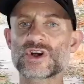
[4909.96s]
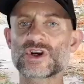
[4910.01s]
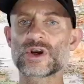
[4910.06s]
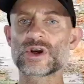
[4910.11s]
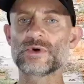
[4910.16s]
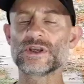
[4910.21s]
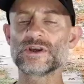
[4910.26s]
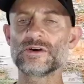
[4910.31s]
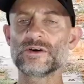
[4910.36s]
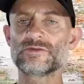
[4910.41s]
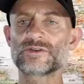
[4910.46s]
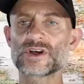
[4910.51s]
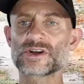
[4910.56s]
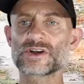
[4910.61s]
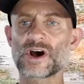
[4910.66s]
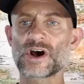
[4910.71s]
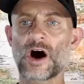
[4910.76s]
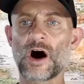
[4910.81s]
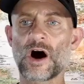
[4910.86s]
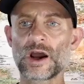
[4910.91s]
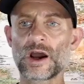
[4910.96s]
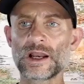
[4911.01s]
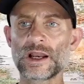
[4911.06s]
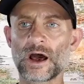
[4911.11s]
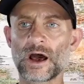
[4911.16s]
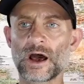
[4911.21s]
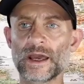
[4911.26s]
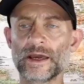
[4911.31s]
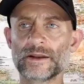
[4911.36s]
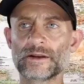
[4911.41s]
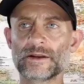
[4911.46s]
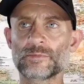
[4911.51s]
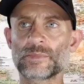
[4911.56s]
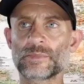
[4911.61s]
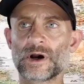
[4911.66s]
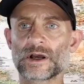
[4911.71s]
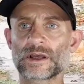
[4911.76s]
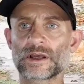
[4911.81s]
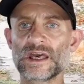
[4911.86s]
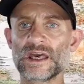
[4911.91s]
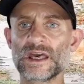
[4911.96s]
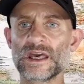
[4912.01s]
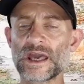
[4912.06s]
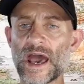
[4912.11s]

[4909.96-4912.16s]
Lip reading: you've just highlighted a key